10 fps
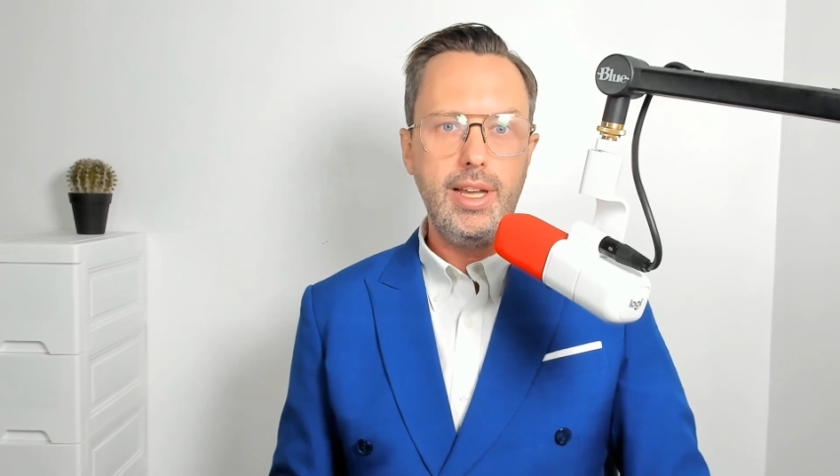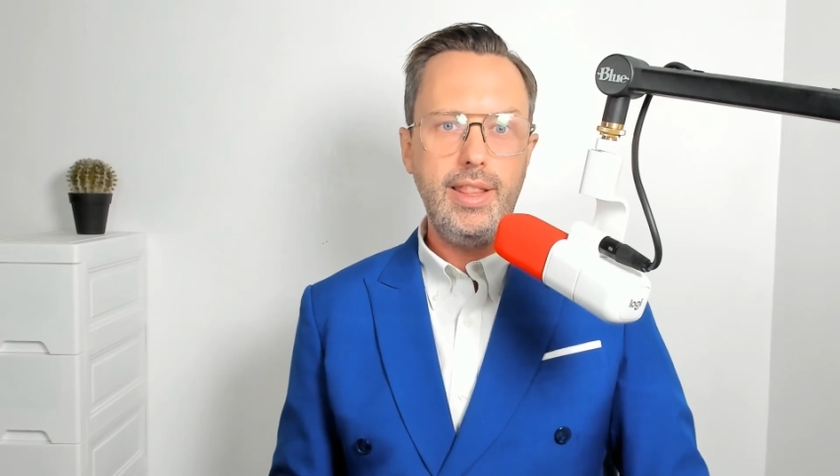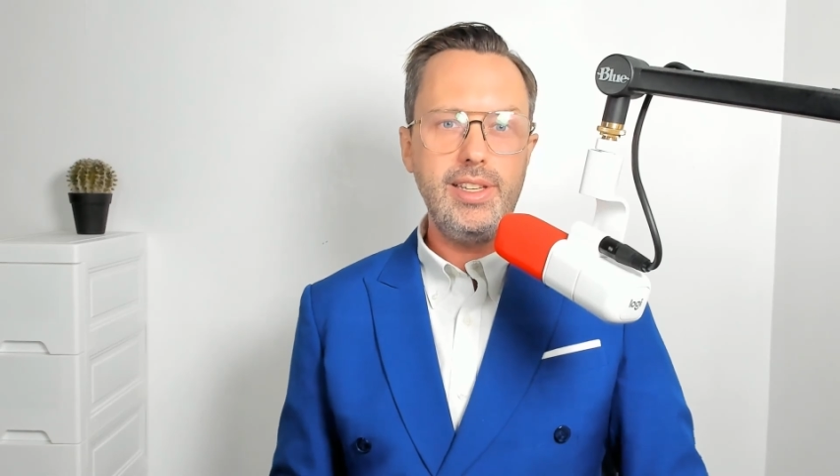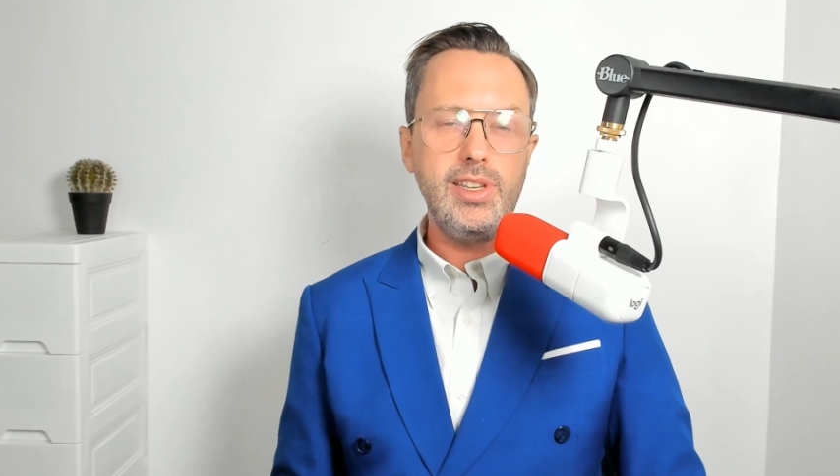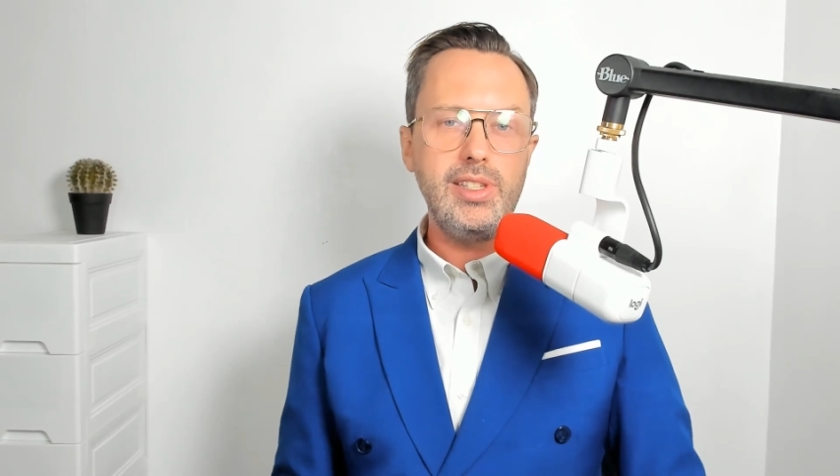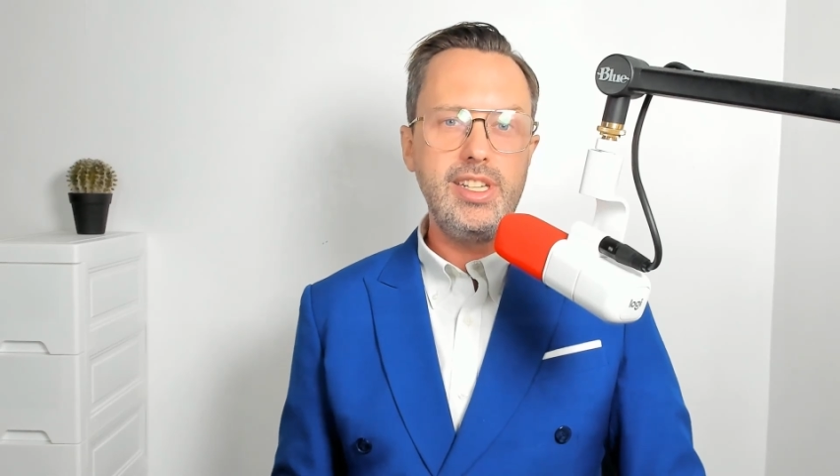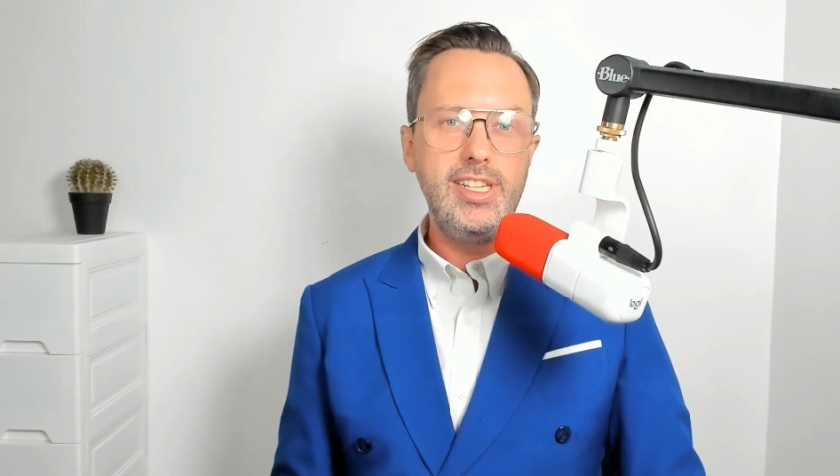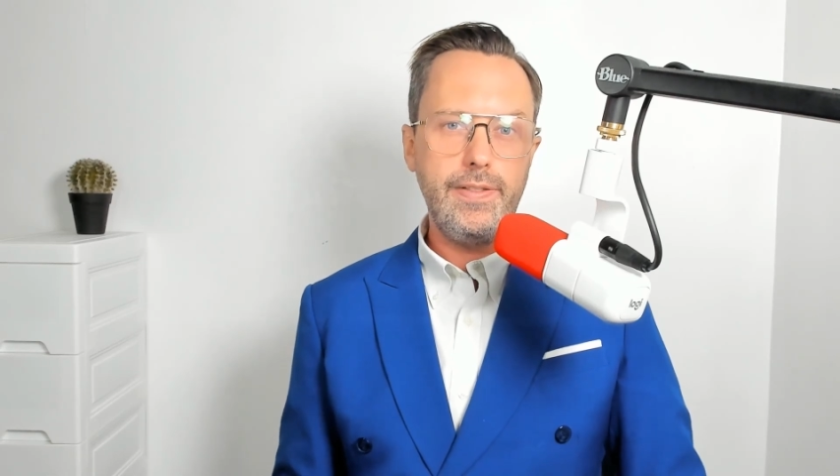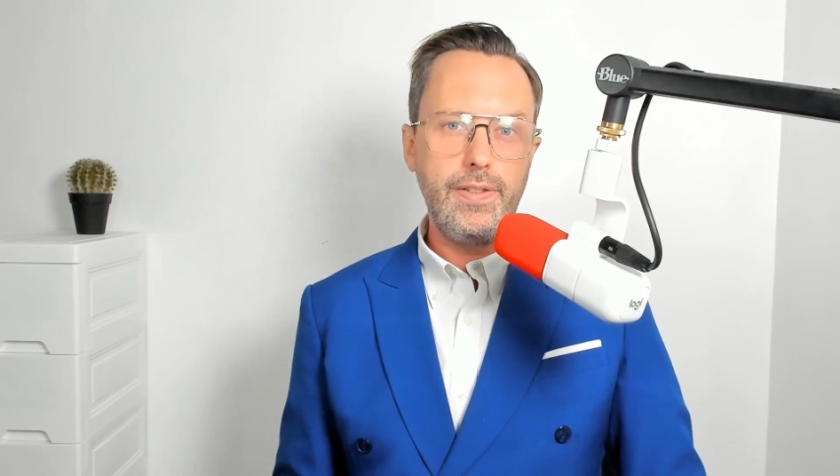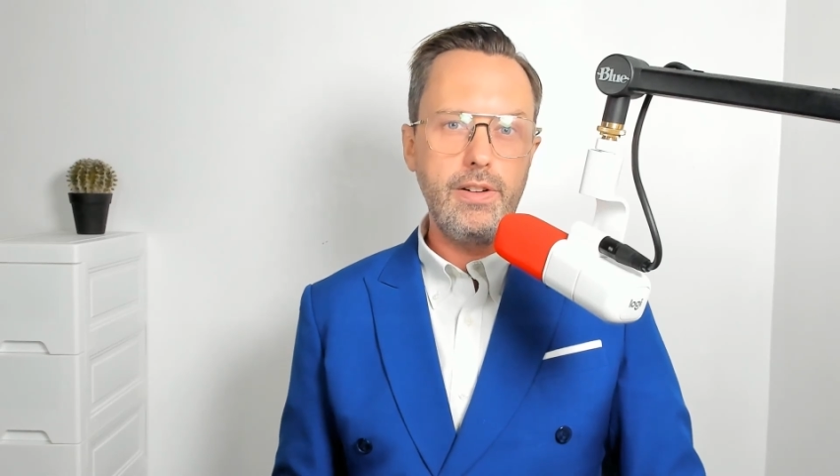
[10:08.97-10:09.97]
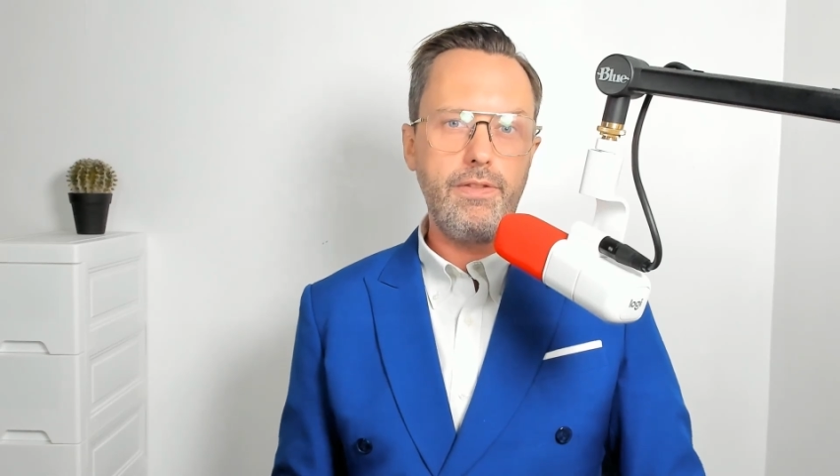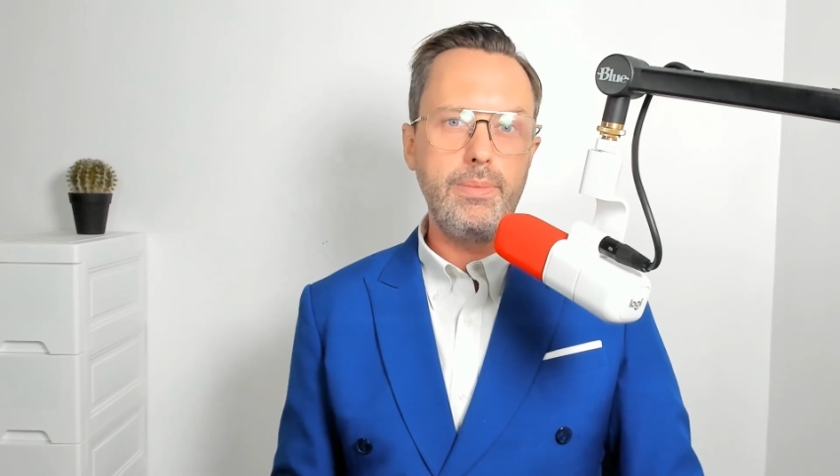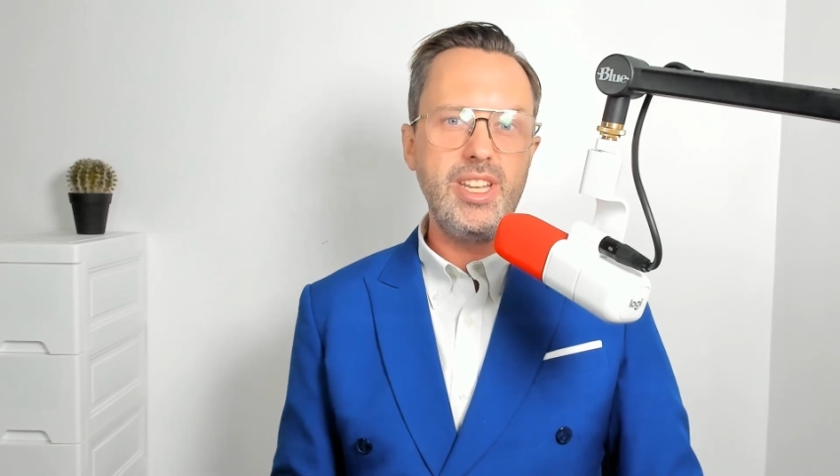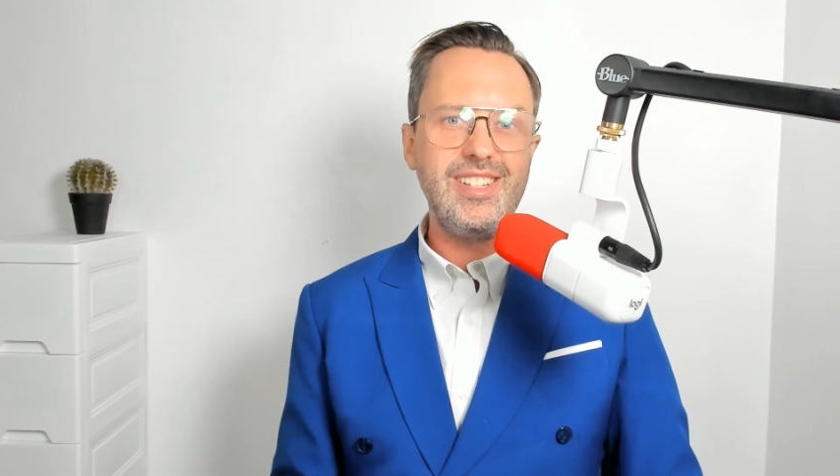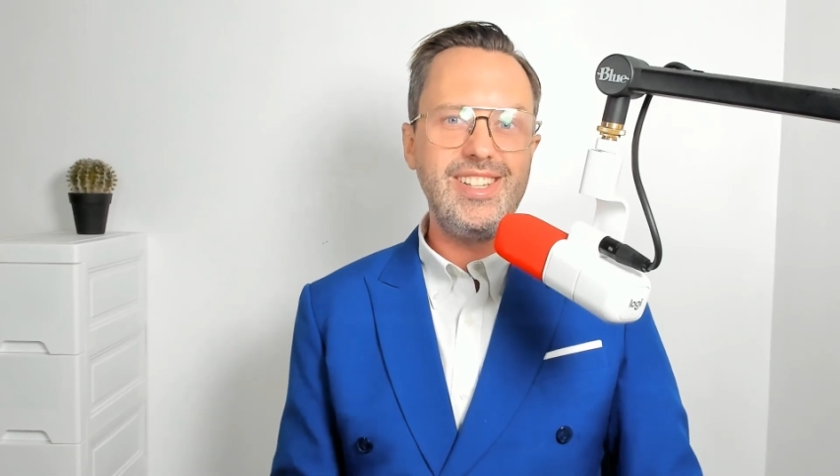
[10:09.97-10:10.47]
This is different from
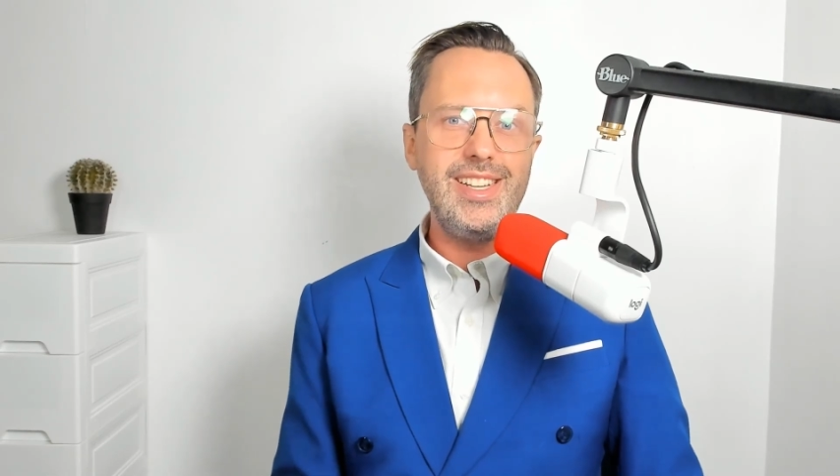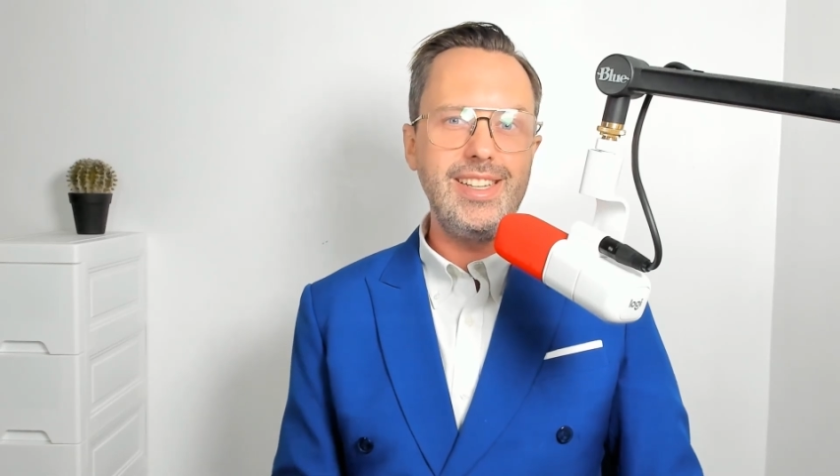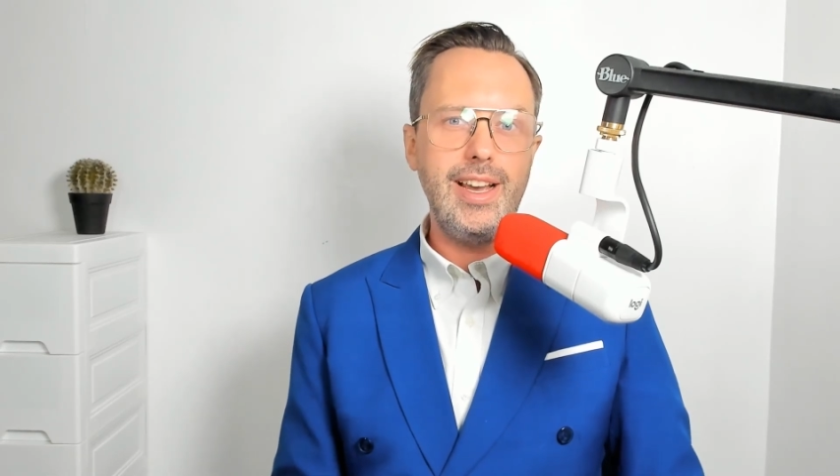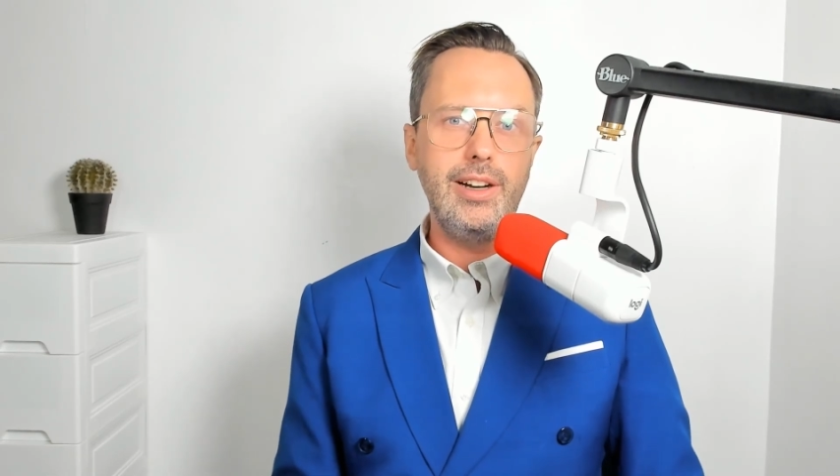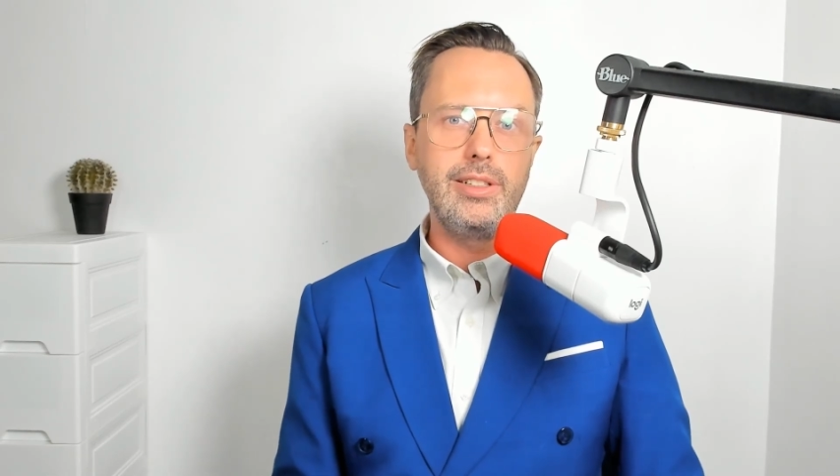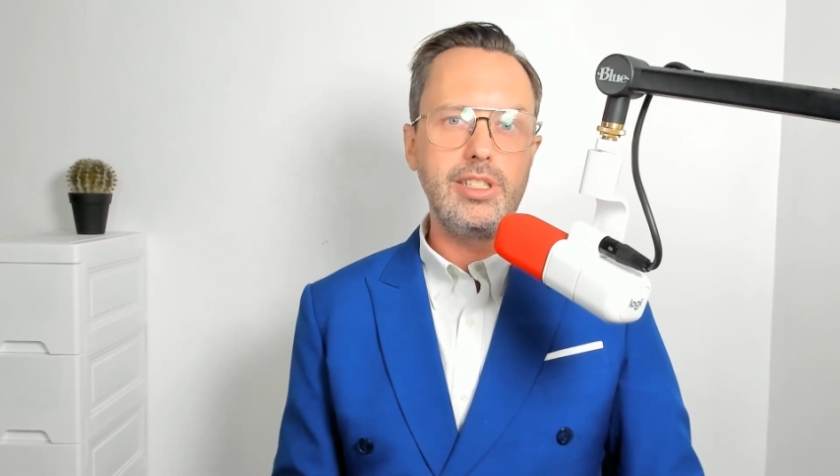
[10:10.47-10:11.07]
the detailed